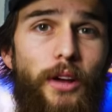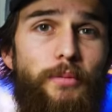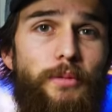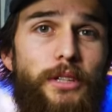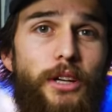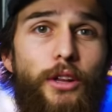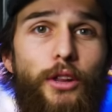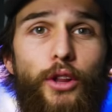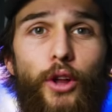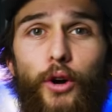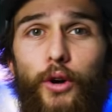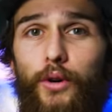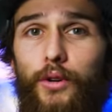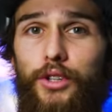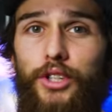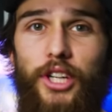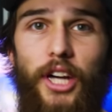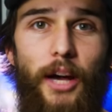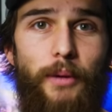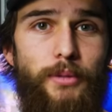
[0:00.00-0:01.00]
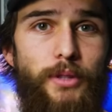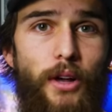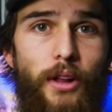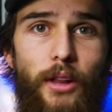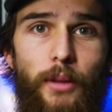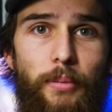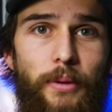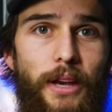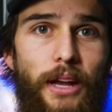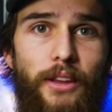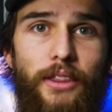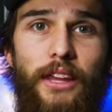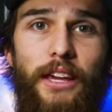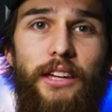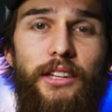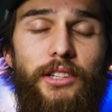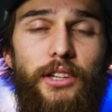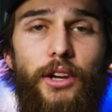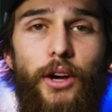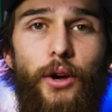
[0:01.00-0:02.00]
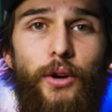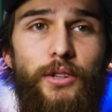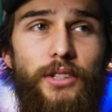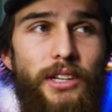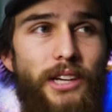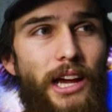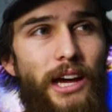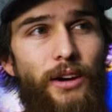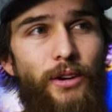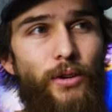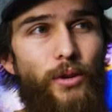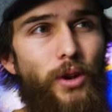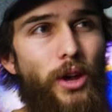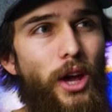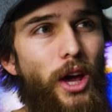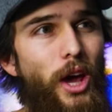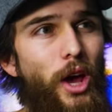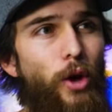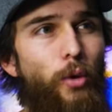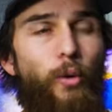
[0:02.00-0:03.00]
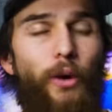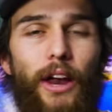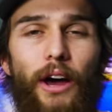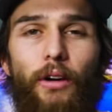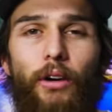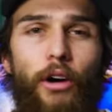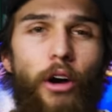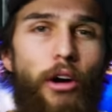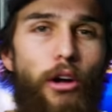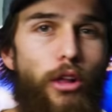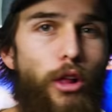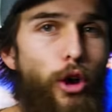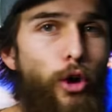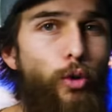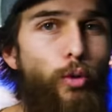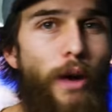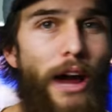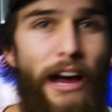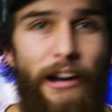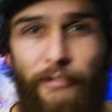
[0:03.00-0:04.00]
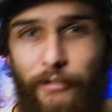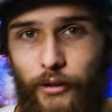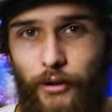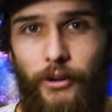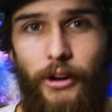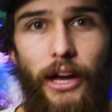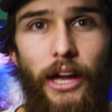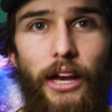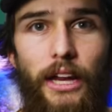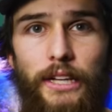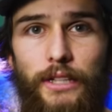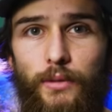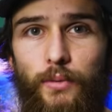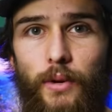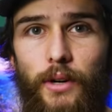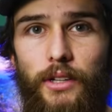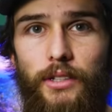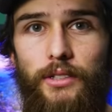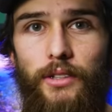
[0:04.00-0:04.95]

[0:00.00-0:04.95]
up to local shops all up and down the East Coast and held what I'll call a raffle at each one.